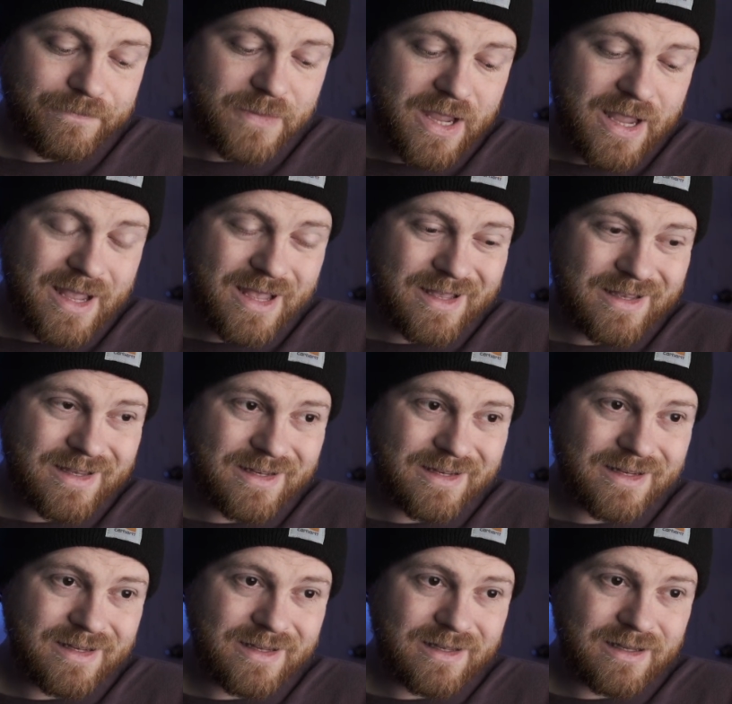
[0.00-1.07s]

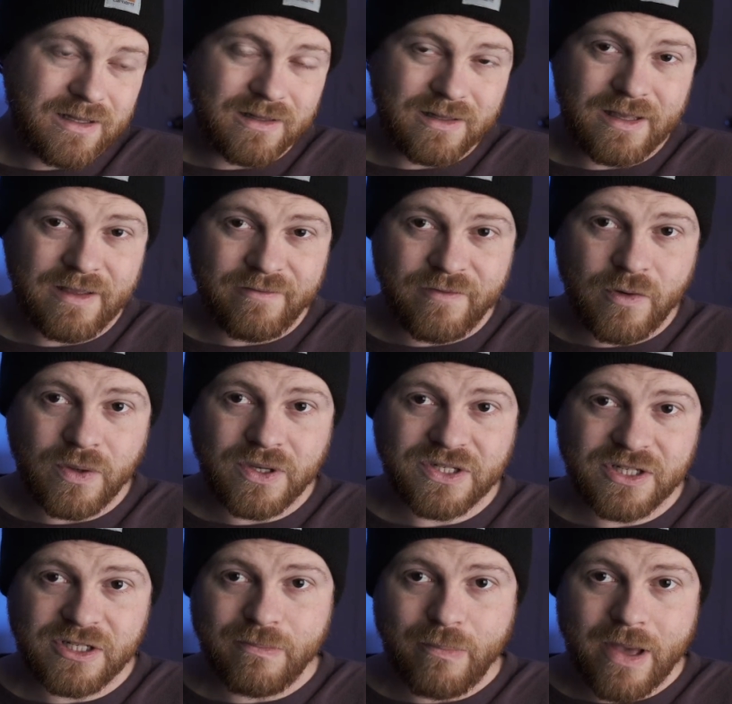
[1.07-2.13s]
And it
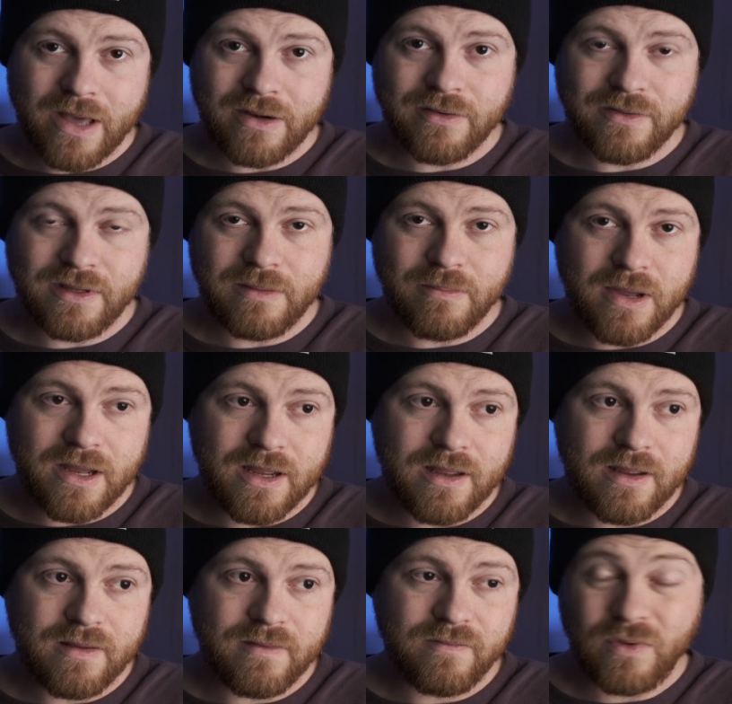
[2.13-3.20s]
focuses better than
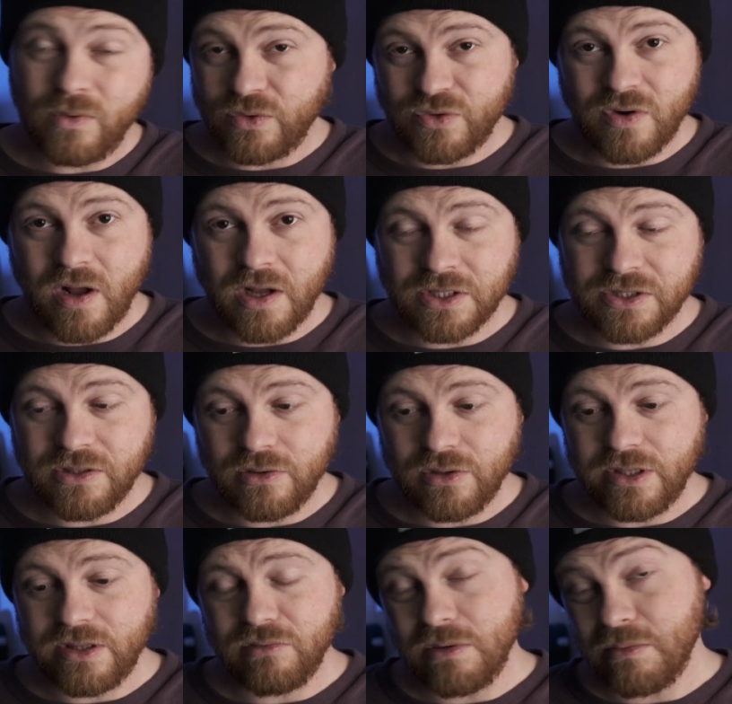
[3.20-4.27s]
my Viltrox
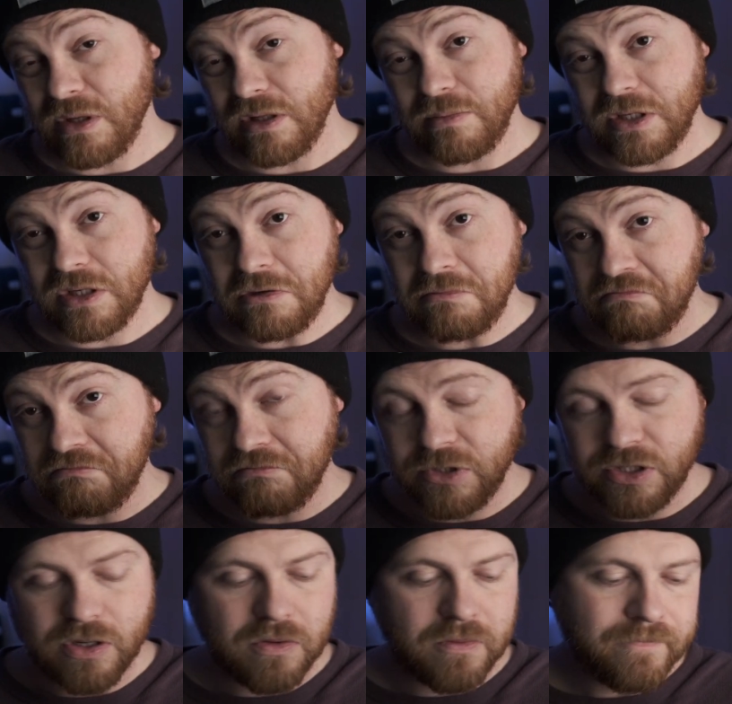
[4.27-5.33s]
33mm.
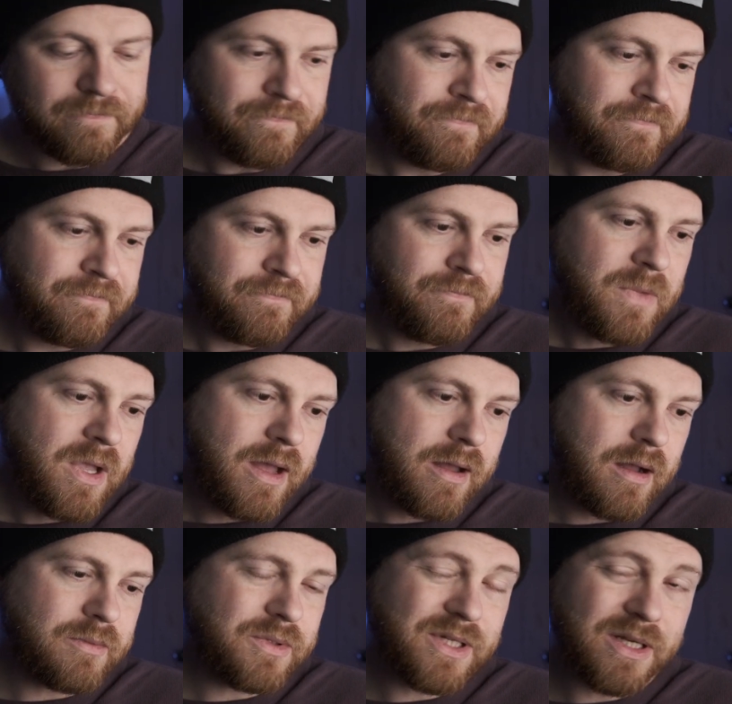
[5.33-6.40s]
So yeah,
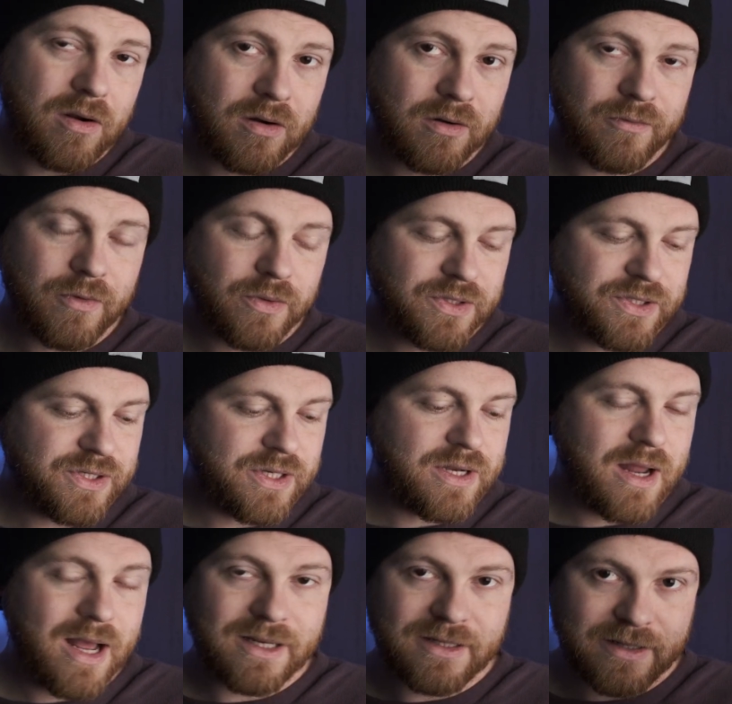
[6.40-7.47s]
I would say autofocus,
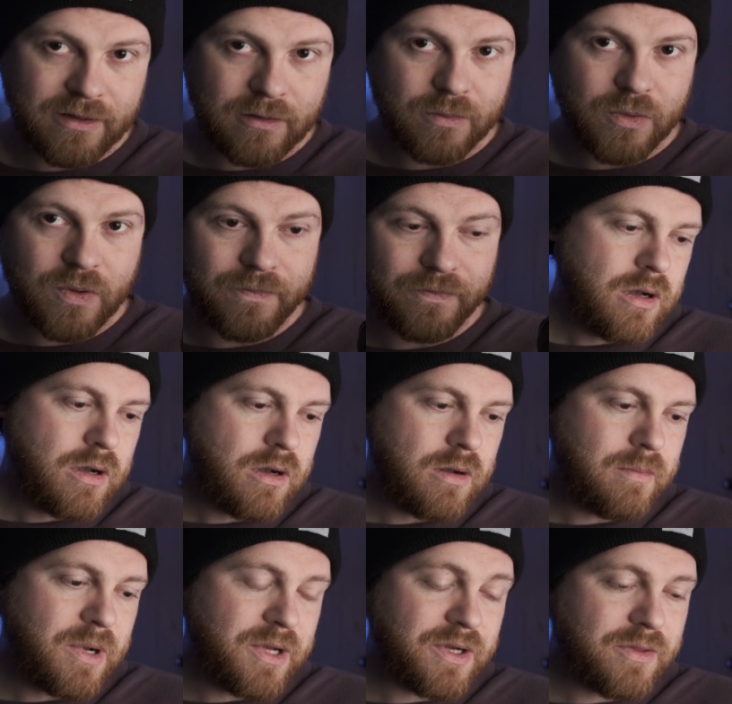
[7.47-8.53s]
not terrible.
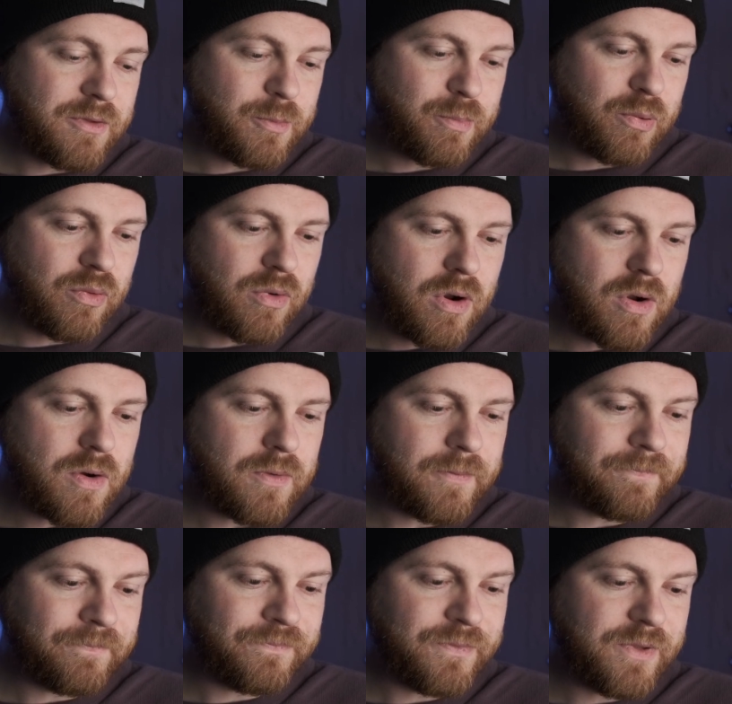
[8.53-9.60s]
Another pro
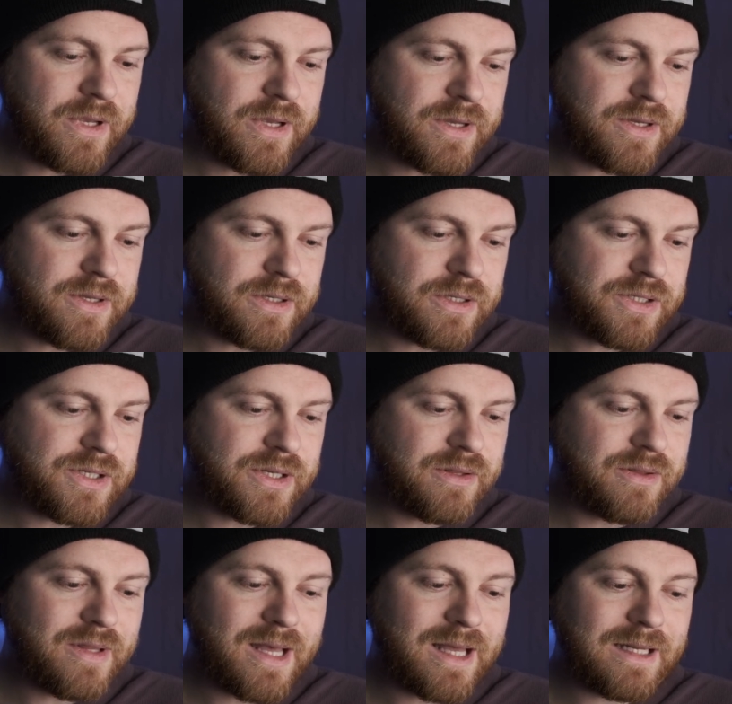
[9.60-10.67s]
is
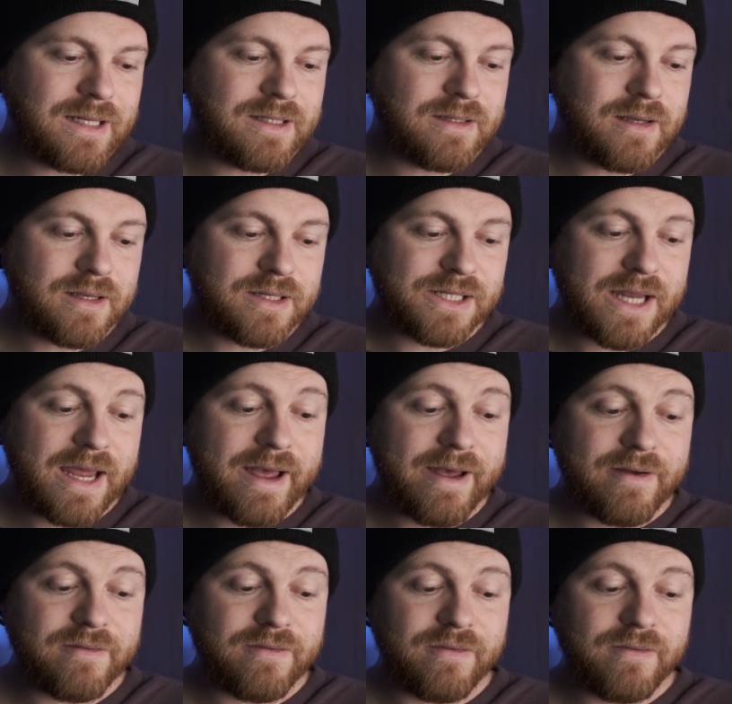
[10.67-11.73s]
that it does have